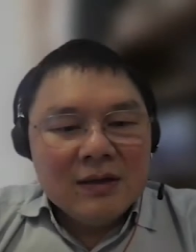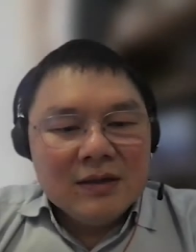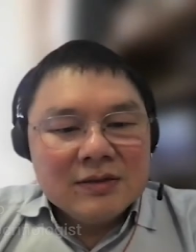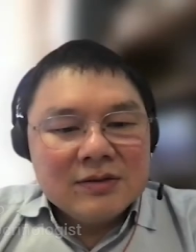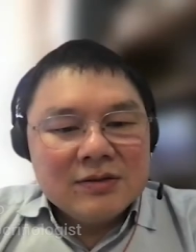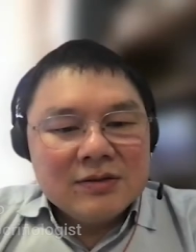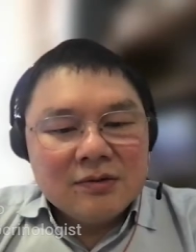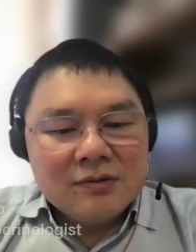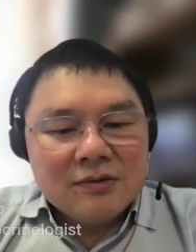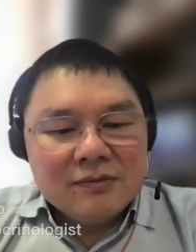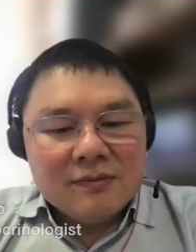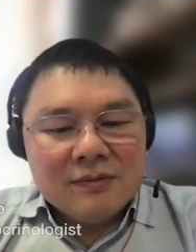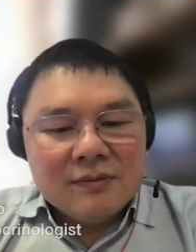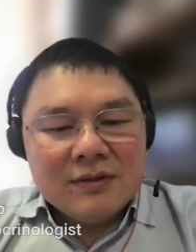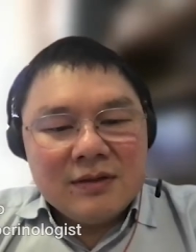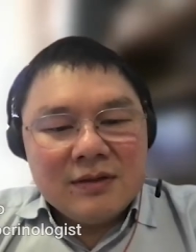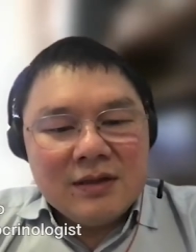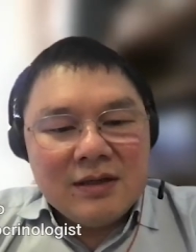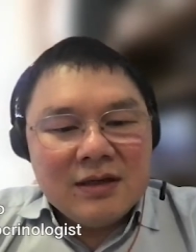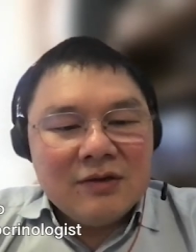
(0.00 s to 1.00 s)
So
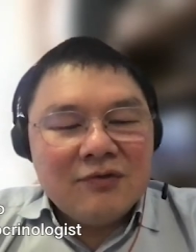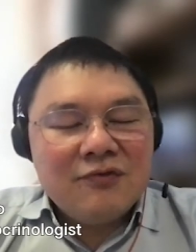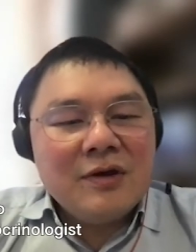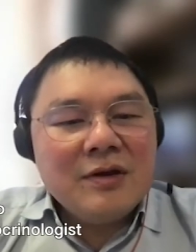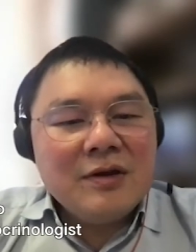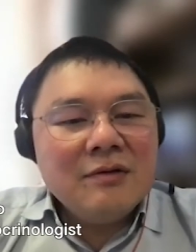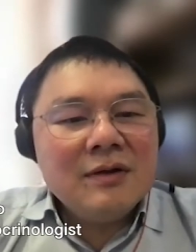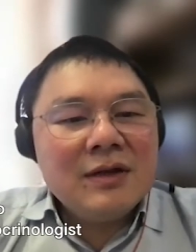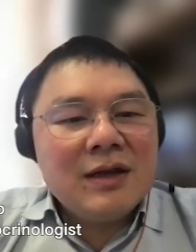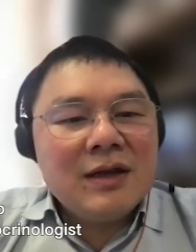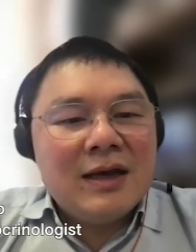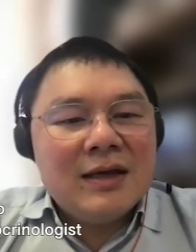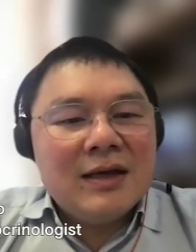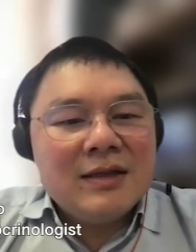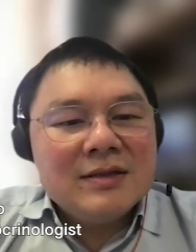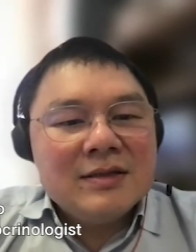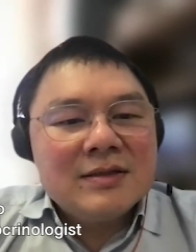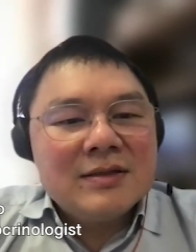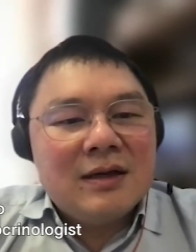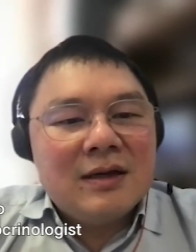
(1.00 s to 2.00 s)
the adrenal
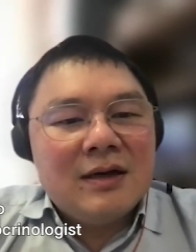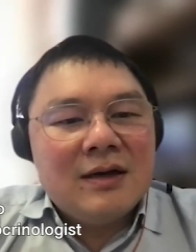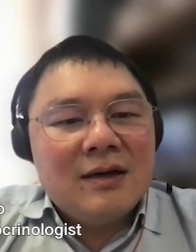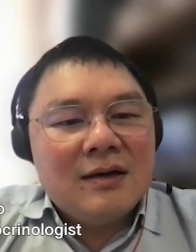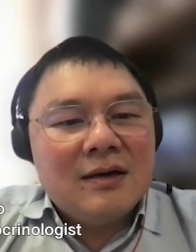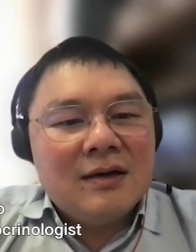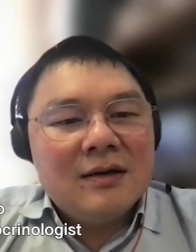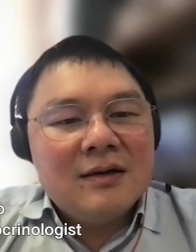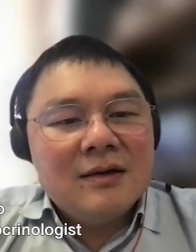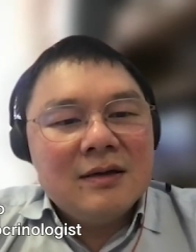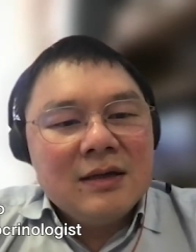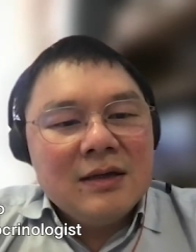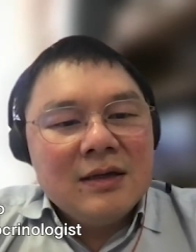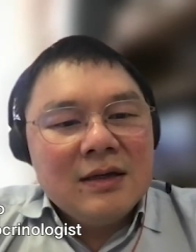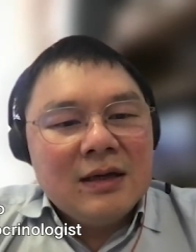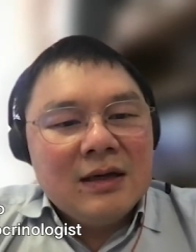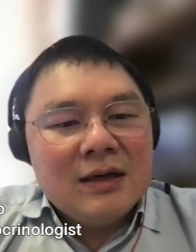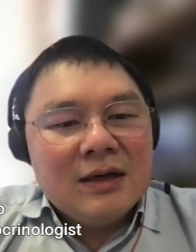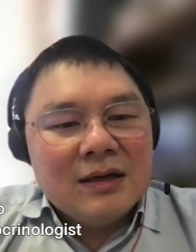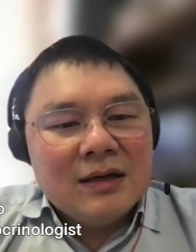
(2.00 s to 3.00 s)
glands are
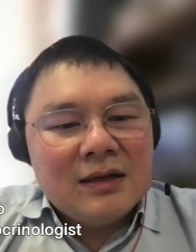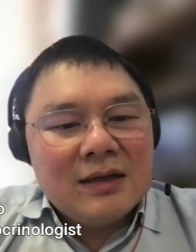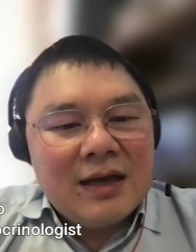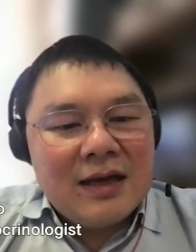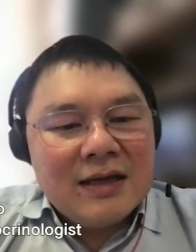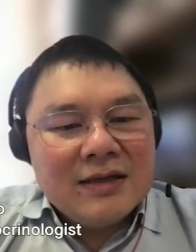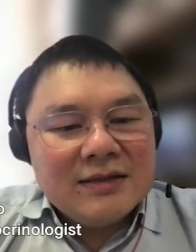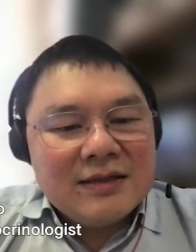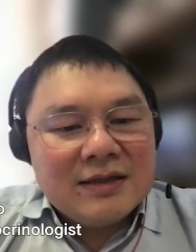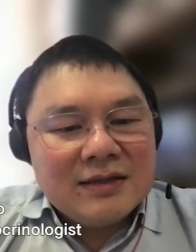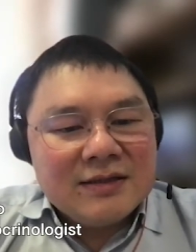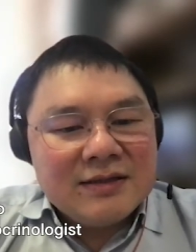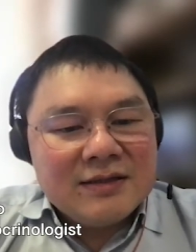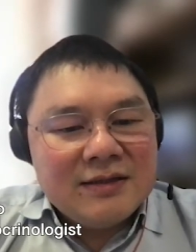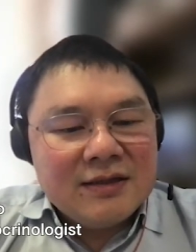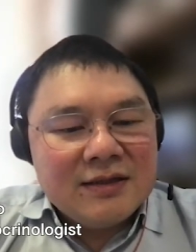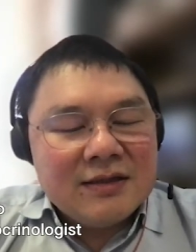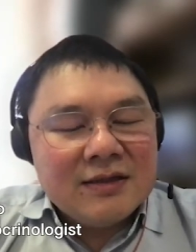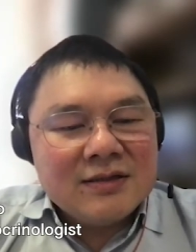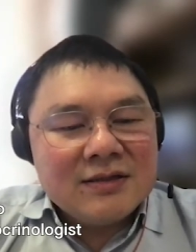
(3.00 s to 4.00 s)
glands that
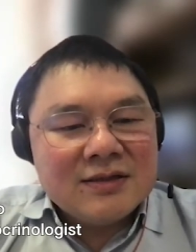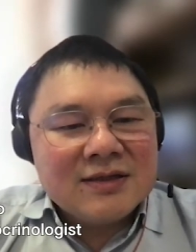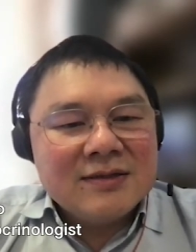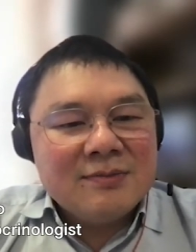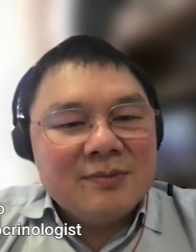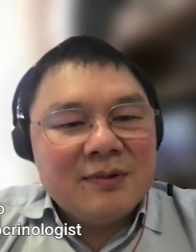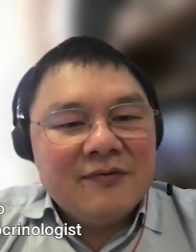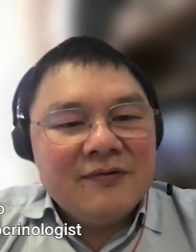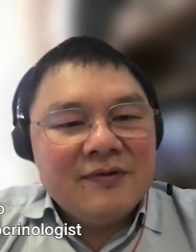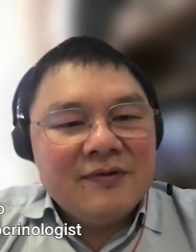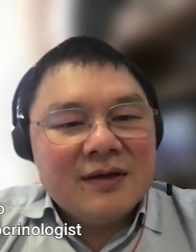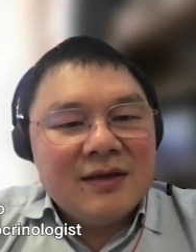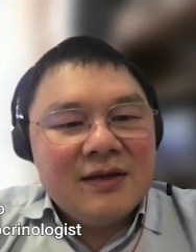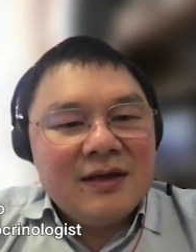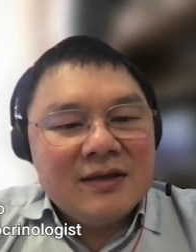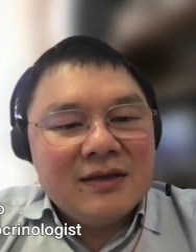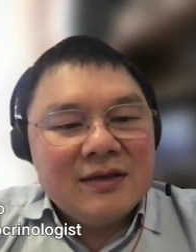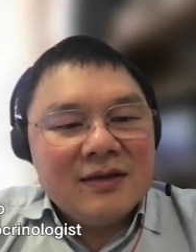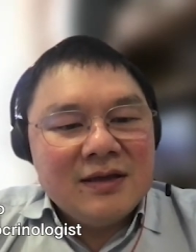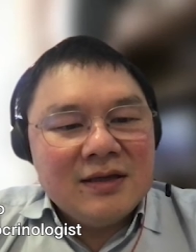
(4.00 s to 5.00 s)
sit just above the
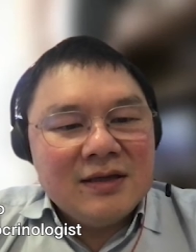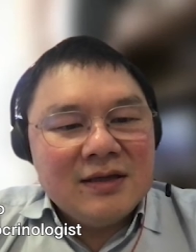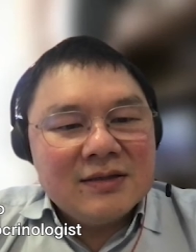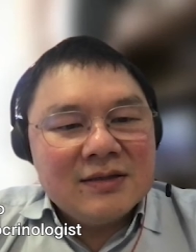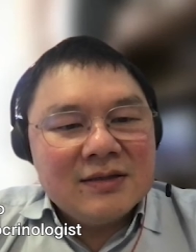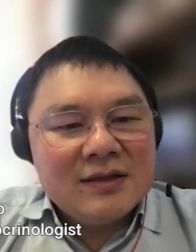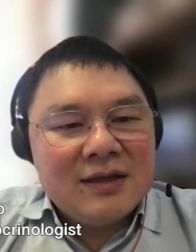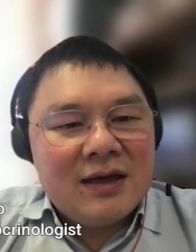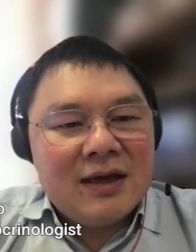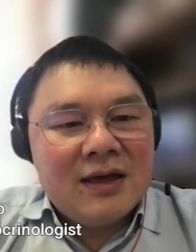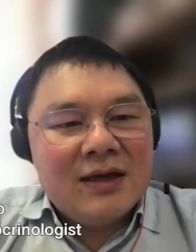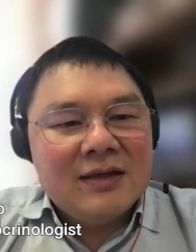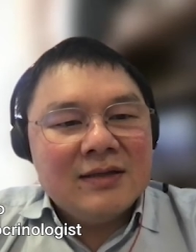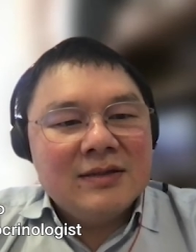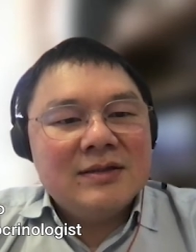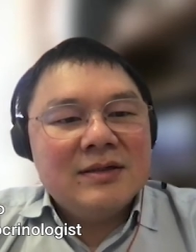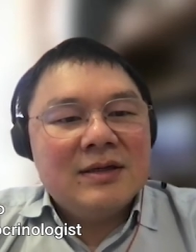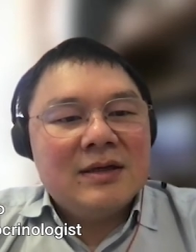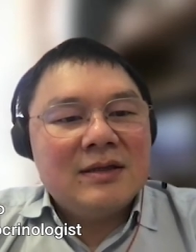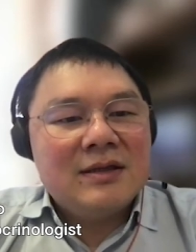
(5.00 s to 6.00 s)
kidneys, and
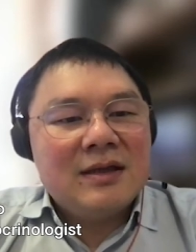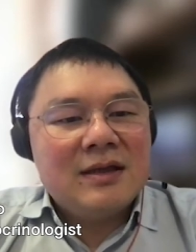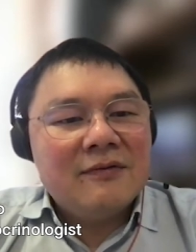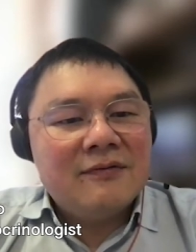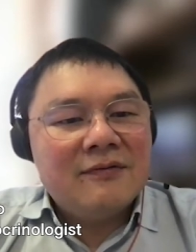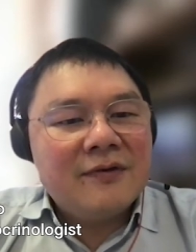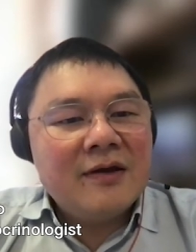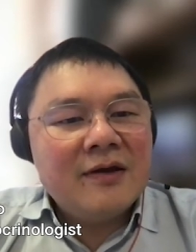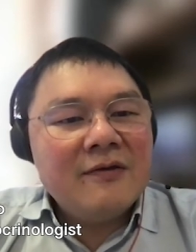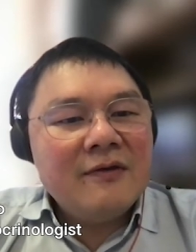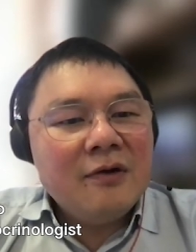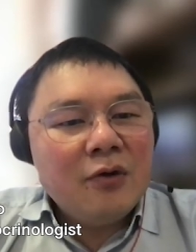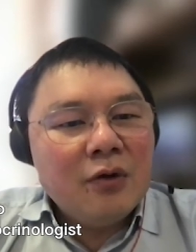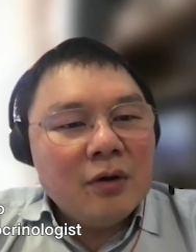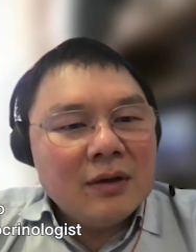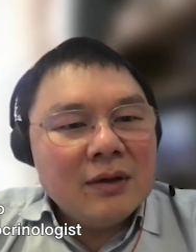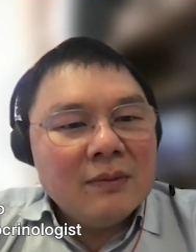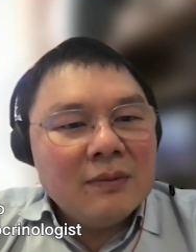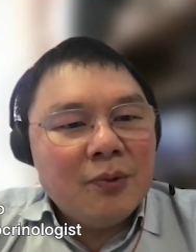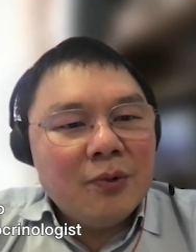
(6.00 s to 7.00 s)
they are very
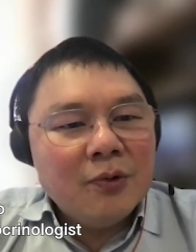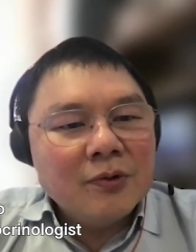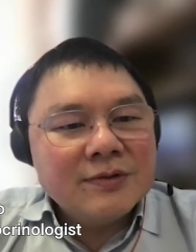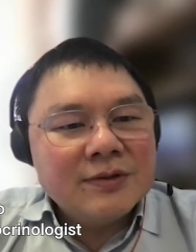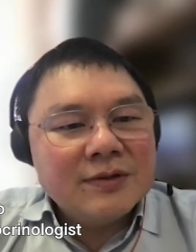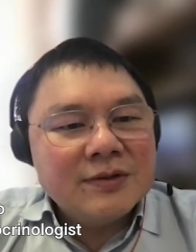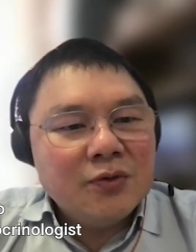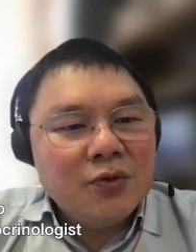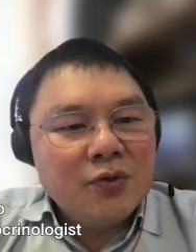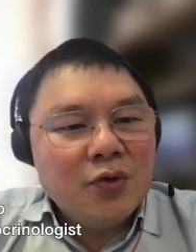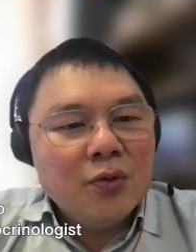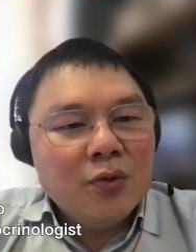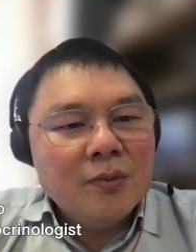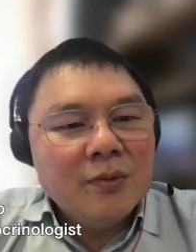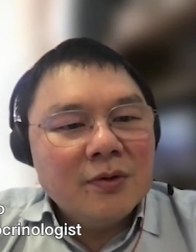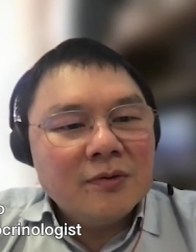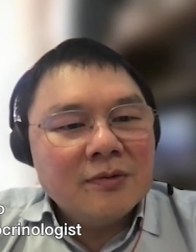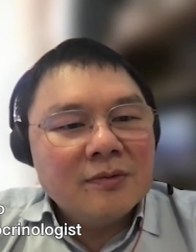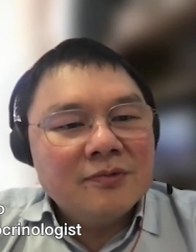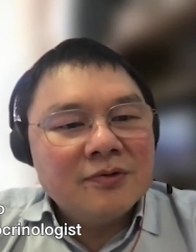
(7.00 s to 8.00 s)
important
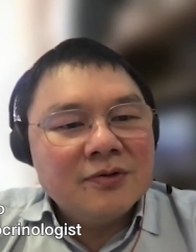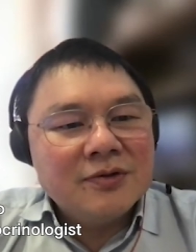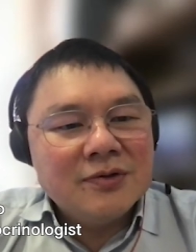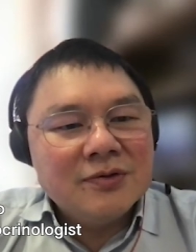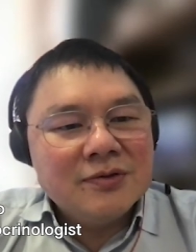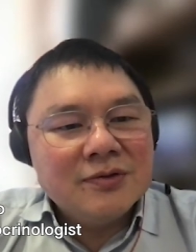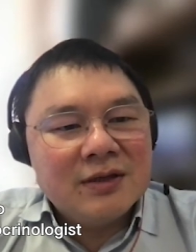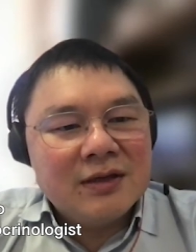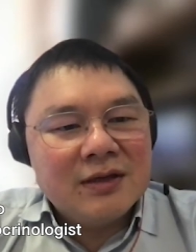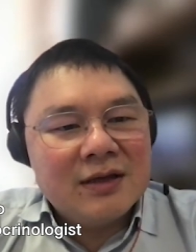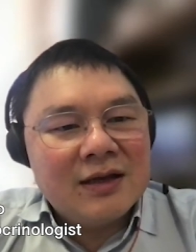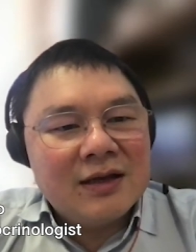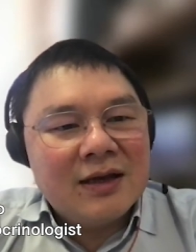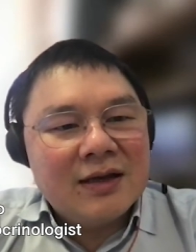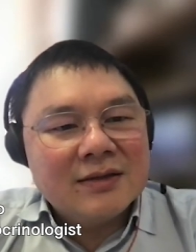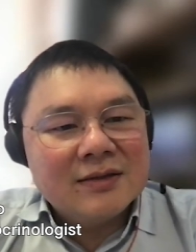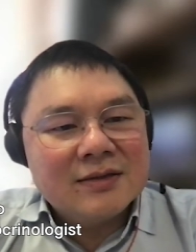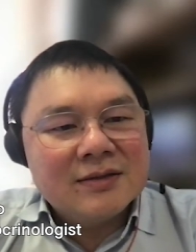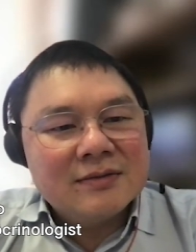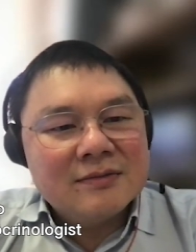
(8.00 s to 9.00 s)
hormone-producing
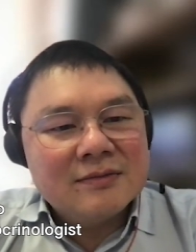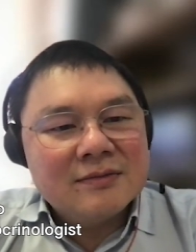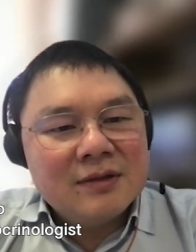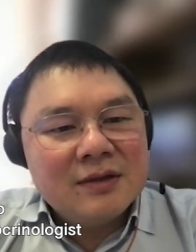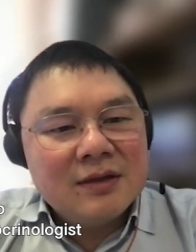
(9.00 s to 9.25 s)
glands.